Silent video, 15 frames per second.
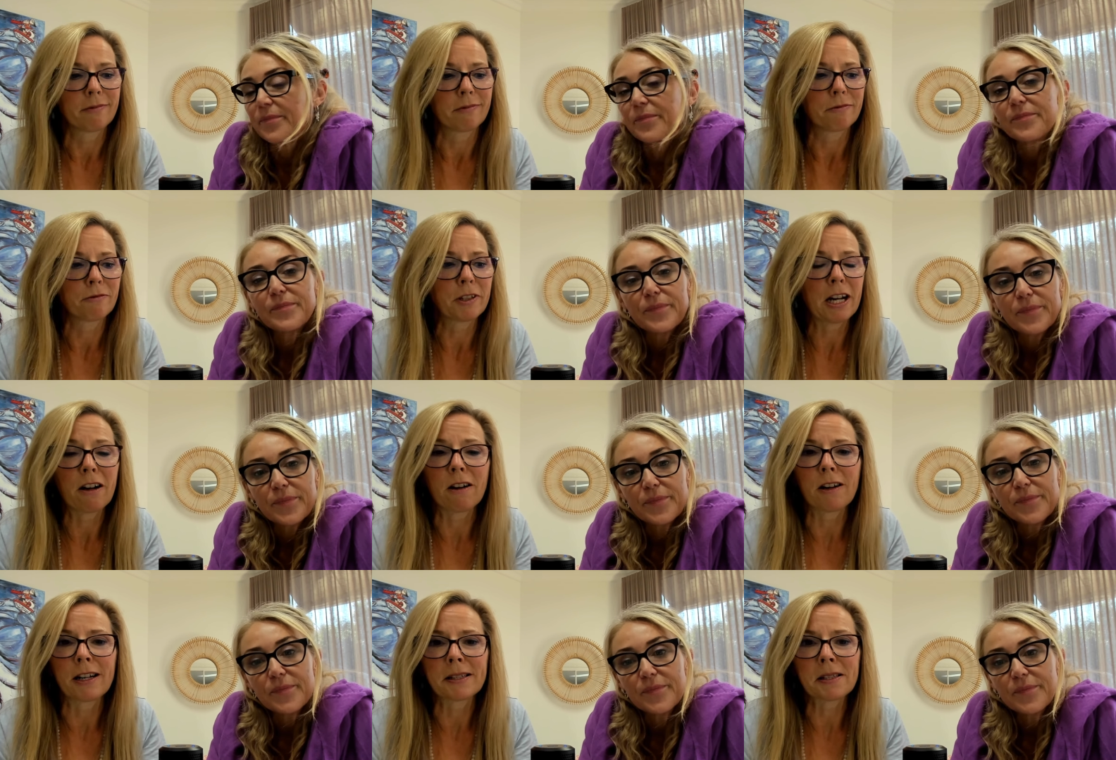Speaker 1: for our
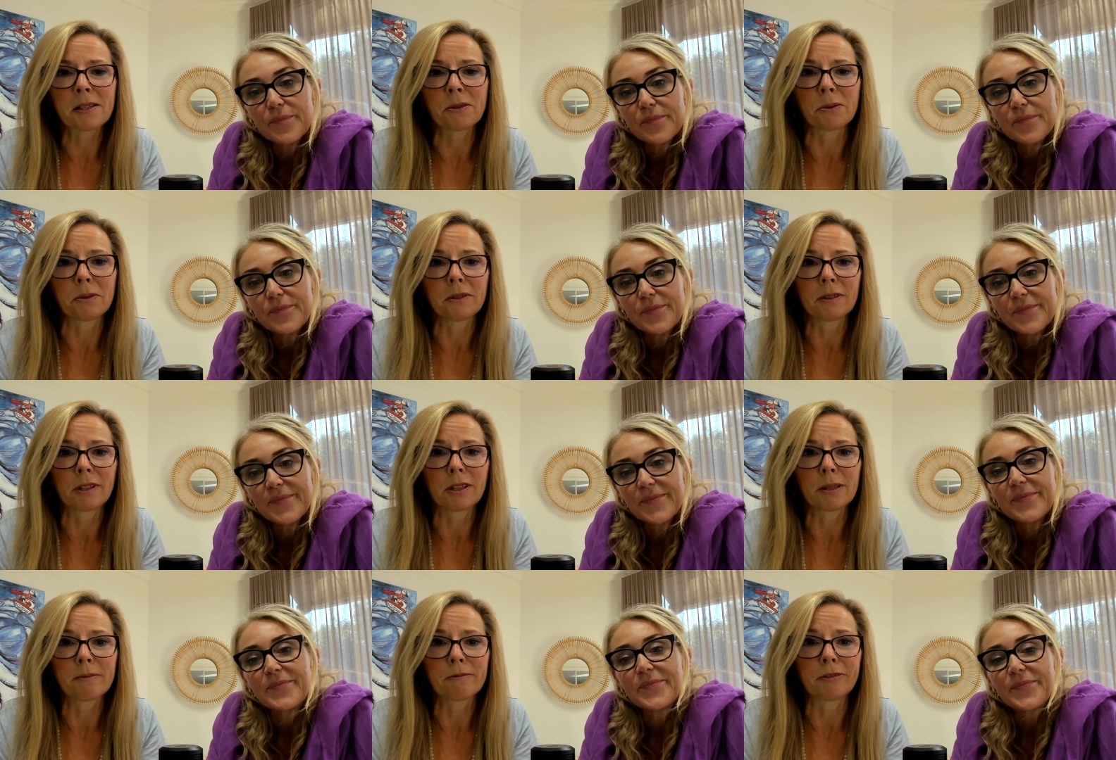highest good,
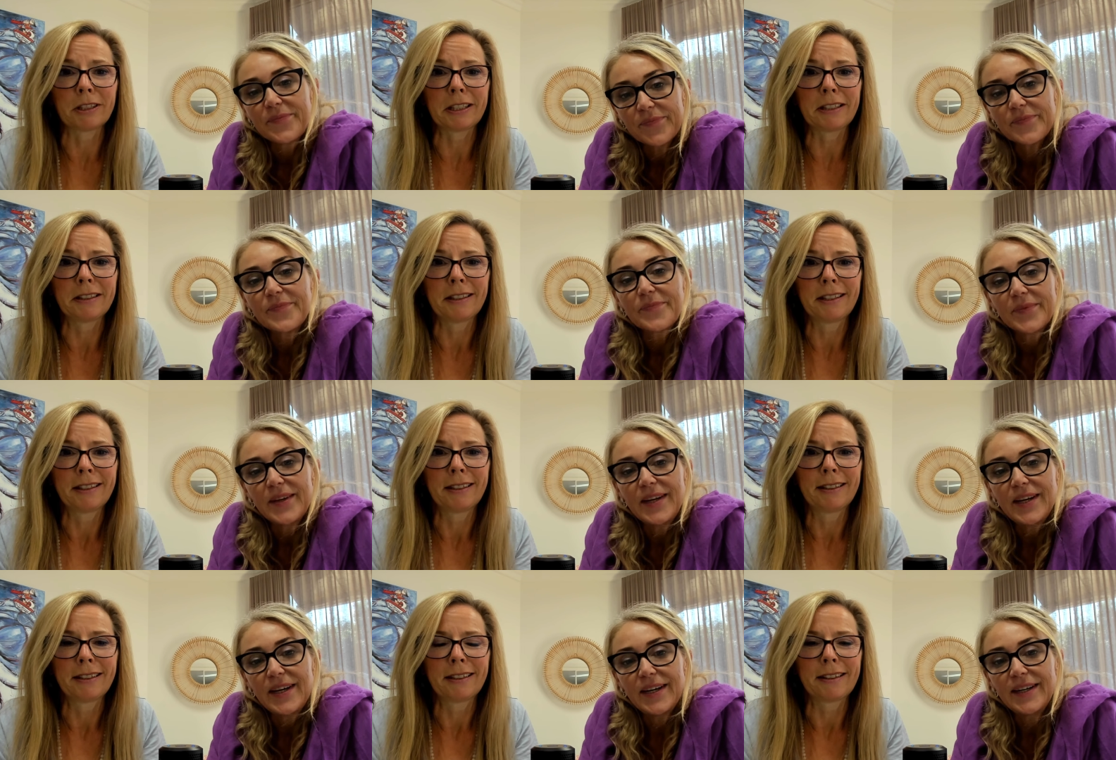hopefully.
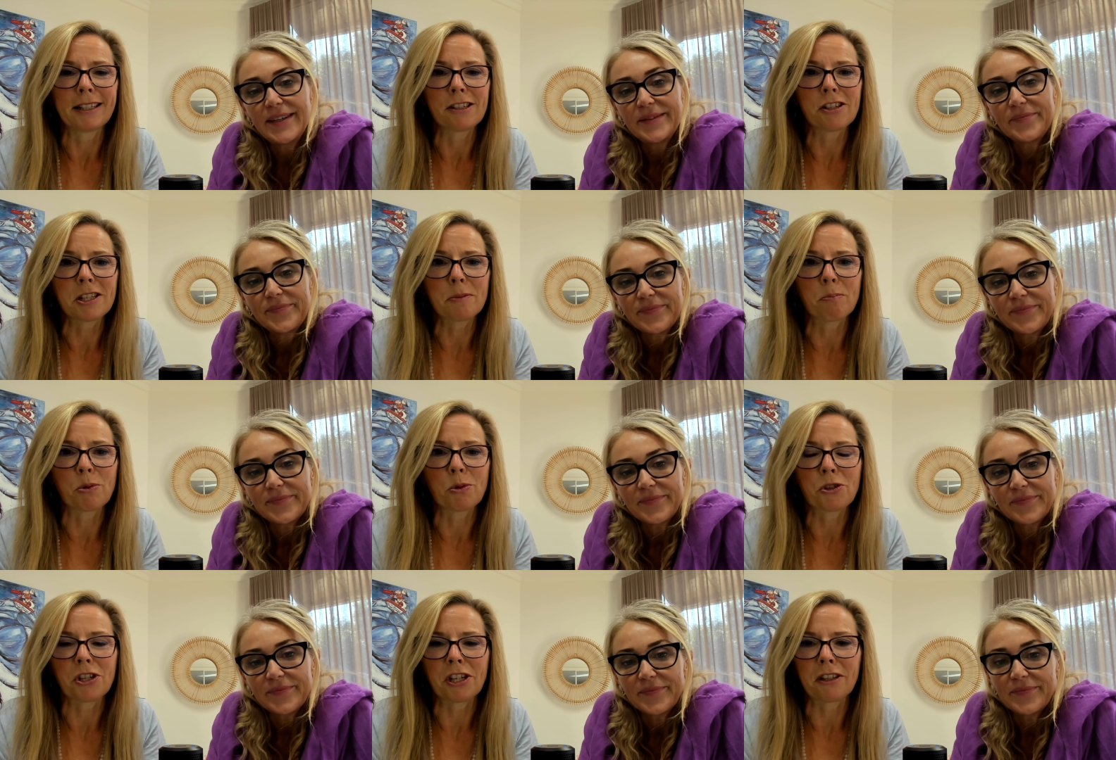Yeah. They're just
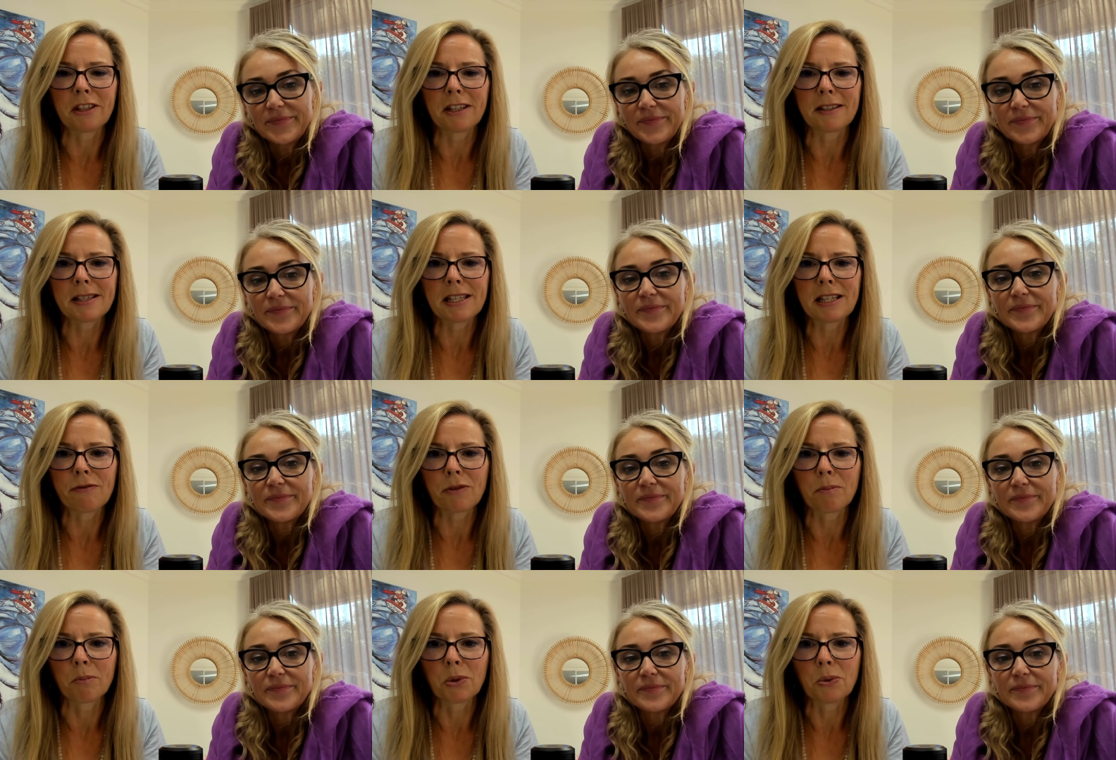pushing things
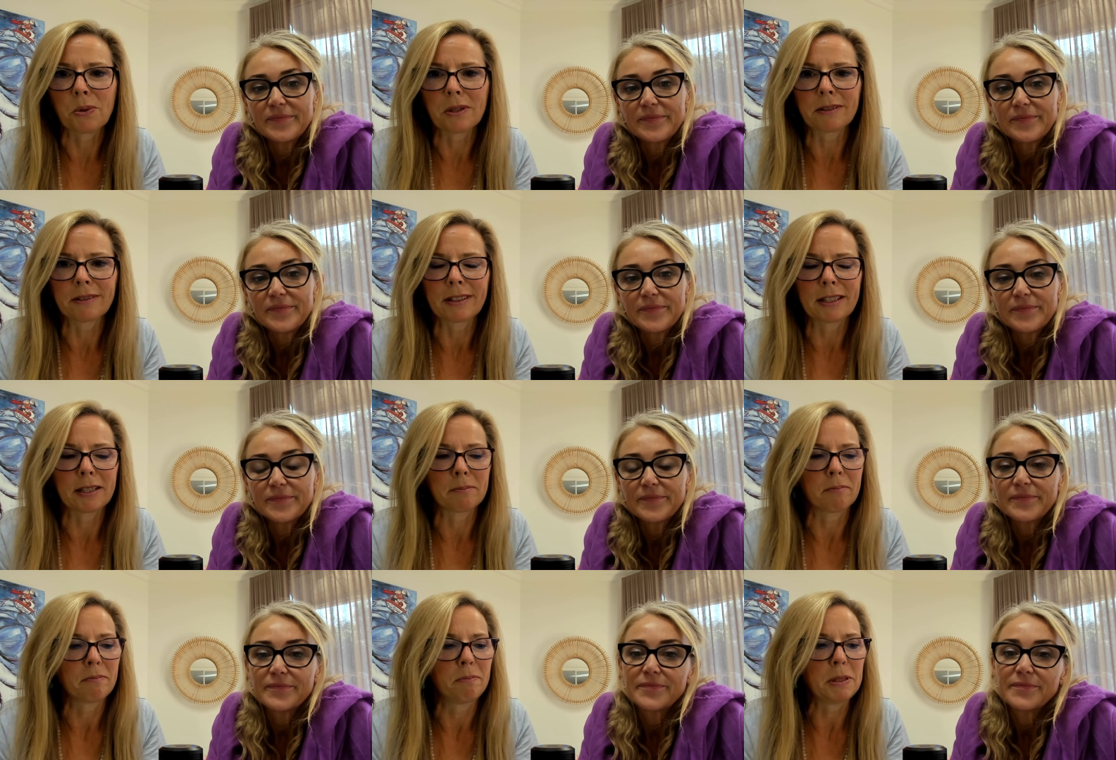even more.
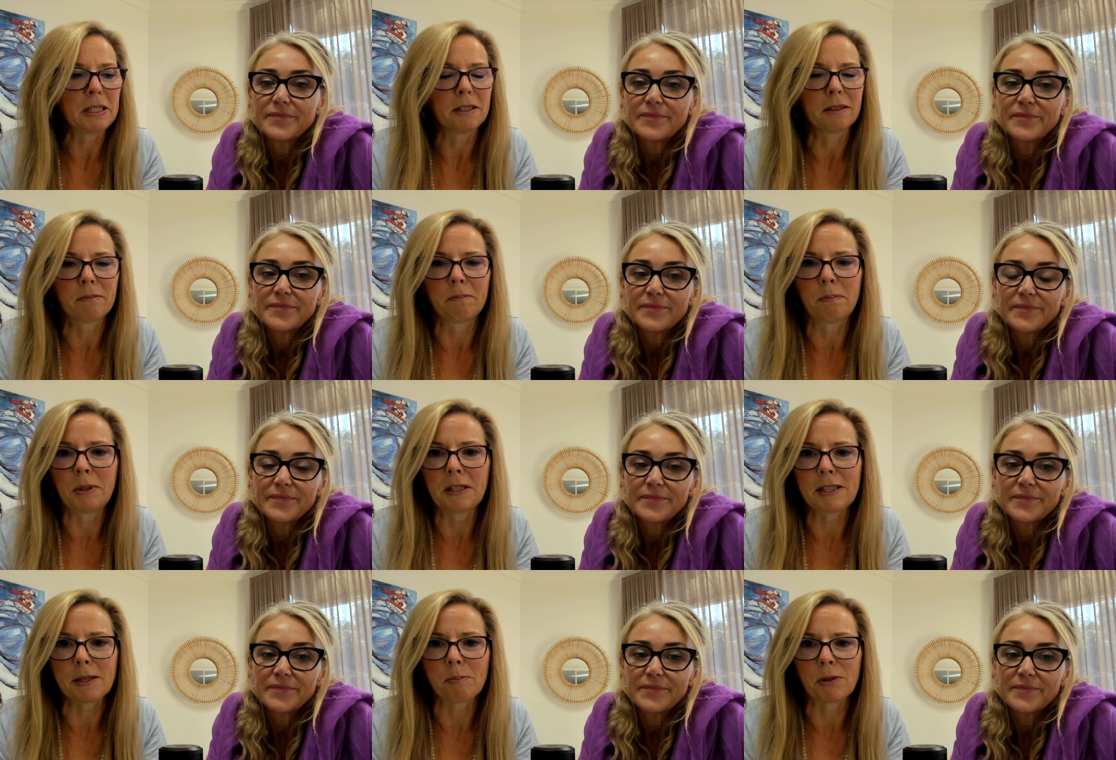Um, big,
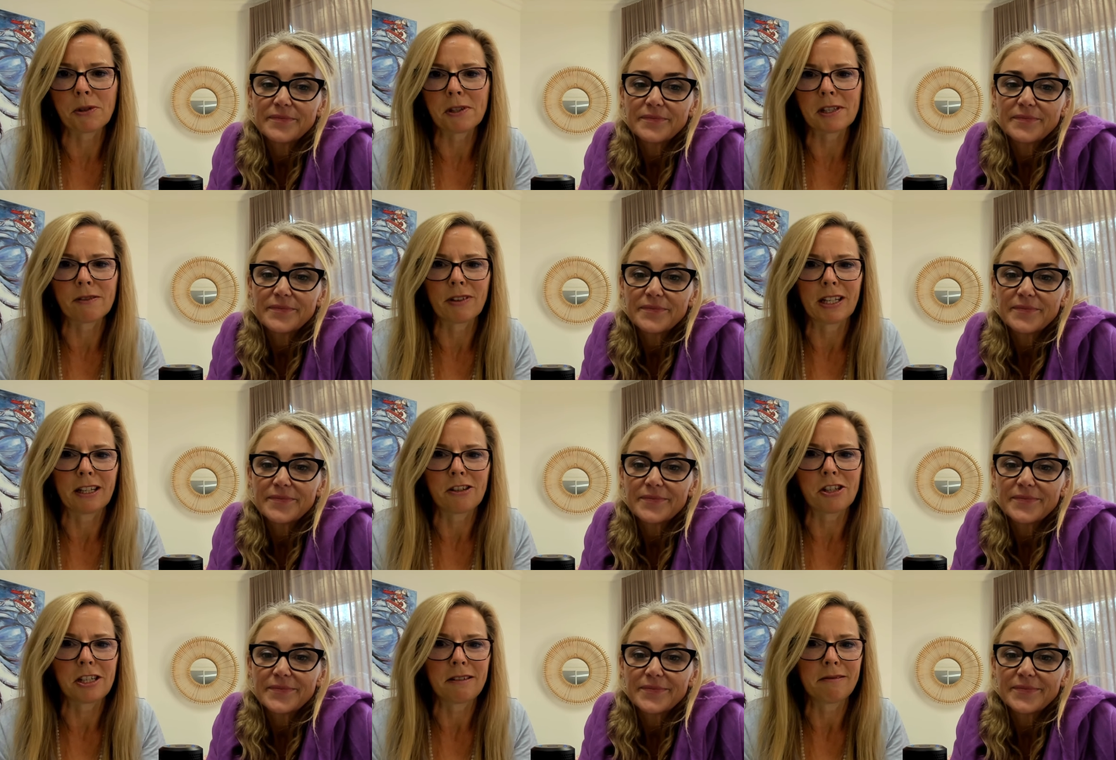big spurts of
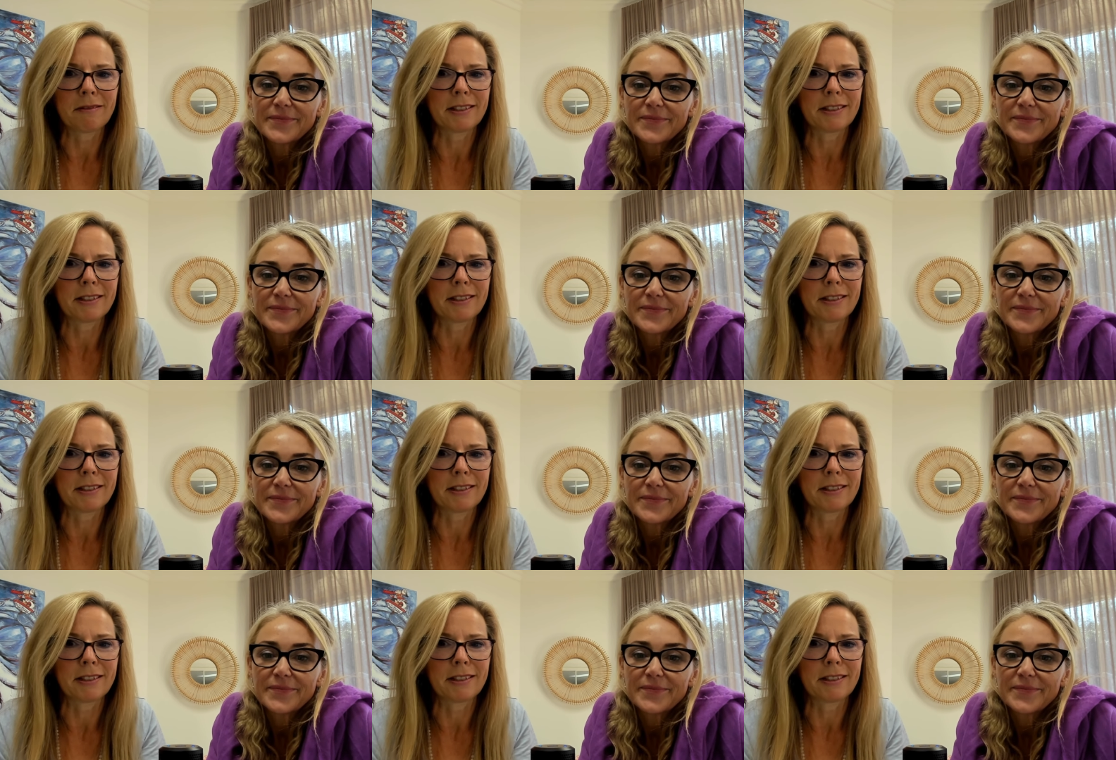energy,